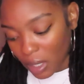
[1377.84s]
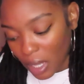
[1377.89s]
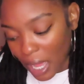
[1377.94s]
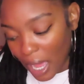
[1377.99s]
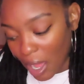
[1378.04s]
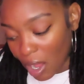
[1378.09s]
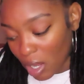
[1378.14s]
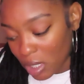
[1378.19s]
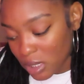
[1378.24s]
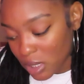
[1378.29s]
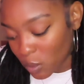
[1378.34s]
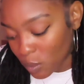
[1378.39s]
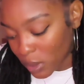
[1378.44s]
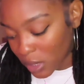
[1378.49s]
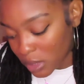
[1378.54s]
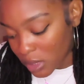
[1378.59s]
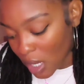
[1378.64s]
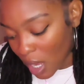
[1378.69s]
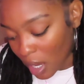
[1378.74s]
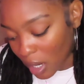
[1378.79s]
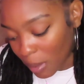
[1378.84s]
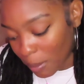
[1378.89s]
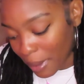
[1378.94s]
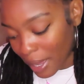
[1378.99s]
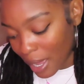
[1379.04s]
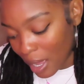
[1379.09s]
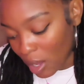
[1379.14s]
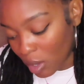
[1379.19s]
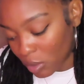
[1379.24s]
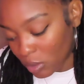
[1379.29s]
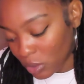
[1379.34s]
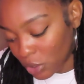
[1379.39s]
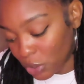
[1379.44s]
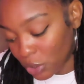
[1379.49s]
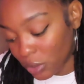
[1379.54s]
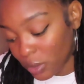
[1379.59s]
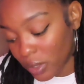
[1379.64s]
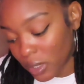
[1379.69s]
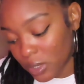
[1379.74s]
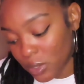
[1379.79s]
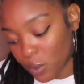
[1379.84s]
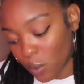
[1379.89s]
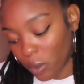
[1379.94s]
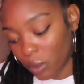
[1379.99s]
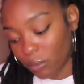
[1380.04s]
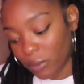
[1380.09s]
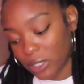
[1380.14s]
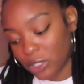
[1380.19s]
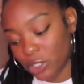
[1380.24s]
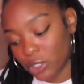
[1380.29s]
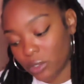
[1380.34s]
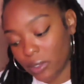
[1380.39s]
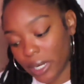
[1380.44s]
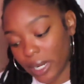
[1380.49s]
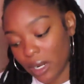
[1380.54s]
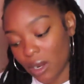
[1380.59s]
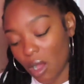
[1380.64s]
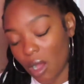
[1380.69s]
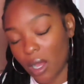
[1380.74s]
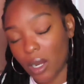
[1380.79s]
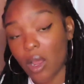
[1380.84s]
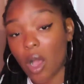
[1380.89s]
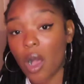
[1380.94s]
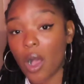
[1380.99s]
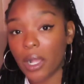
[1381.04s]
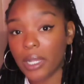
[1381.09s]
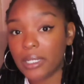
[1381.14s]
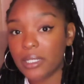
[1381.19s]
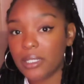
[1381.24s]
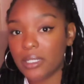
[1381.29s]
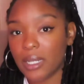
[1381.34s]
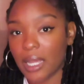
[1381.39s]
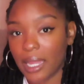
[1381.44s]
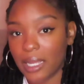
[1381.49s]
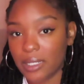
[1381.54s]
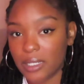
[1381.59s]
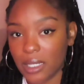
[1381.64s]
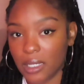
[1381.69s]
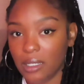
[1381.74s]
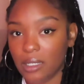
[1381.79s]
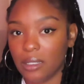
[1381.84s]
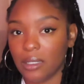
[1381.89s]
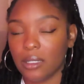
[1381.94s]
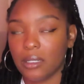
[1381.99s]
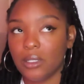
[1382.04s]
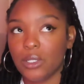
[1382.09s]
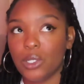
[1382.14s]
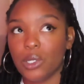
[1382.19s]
I also want to talk about Uranus going retrograde on August 19th.